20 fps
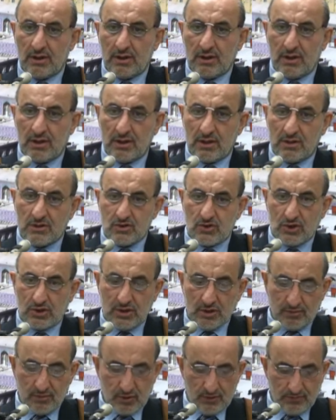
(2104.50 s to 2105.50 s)

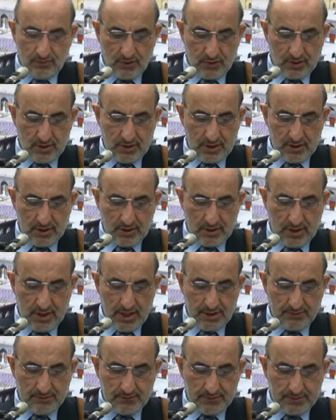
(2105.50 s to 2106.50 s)
suitable for their
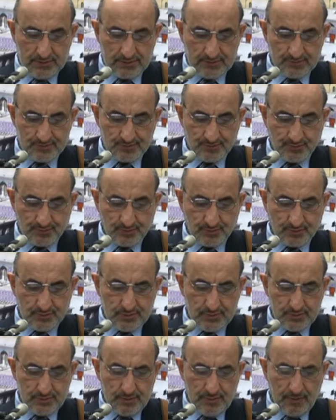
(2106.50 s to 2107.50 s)
life.
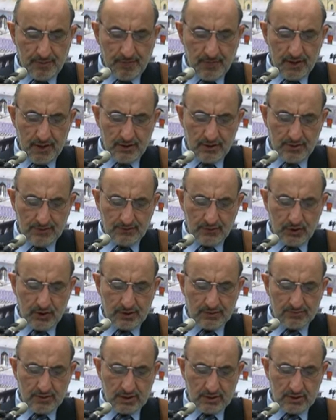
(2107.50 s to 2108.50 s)
The fourth
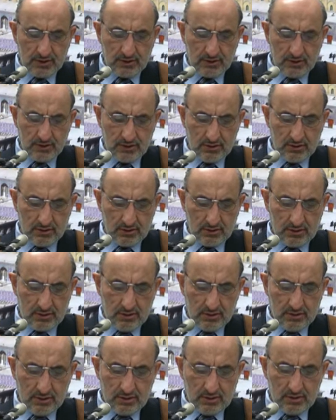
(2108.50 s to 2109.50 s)
method
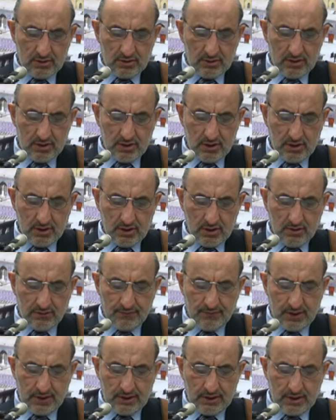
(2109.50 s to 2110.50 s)
of
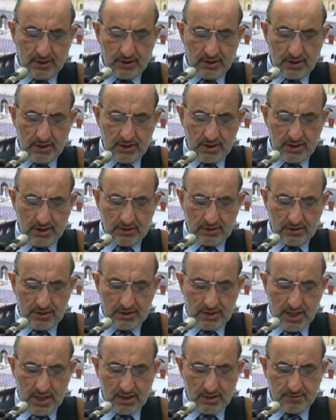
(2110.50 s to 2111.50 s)
intelligent
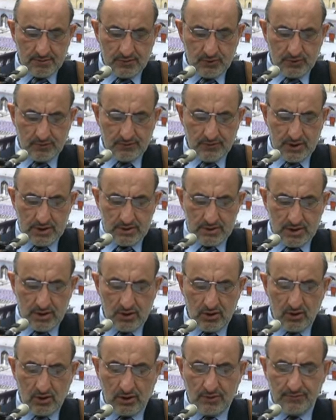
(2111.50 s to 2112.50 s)
design of proof is the
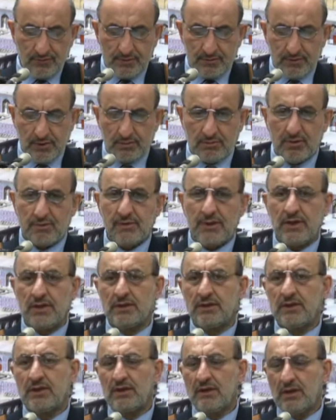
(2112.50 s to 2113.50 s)
law of
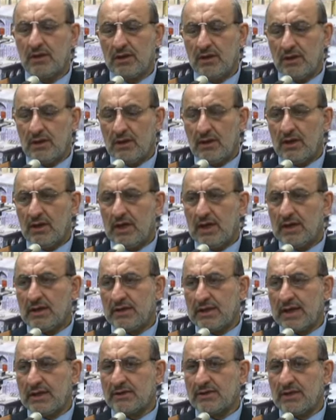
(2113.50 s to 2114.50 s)
probability, and
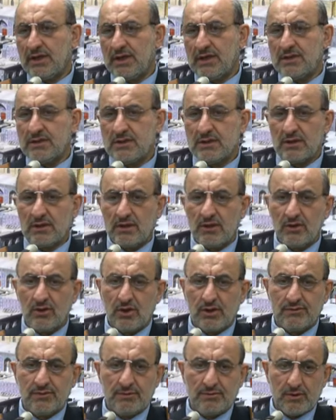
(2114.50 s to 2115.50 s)
that needs law
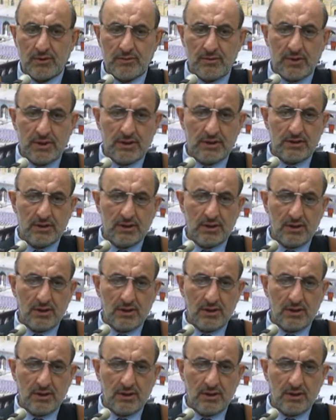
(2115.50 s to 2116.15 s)
of probability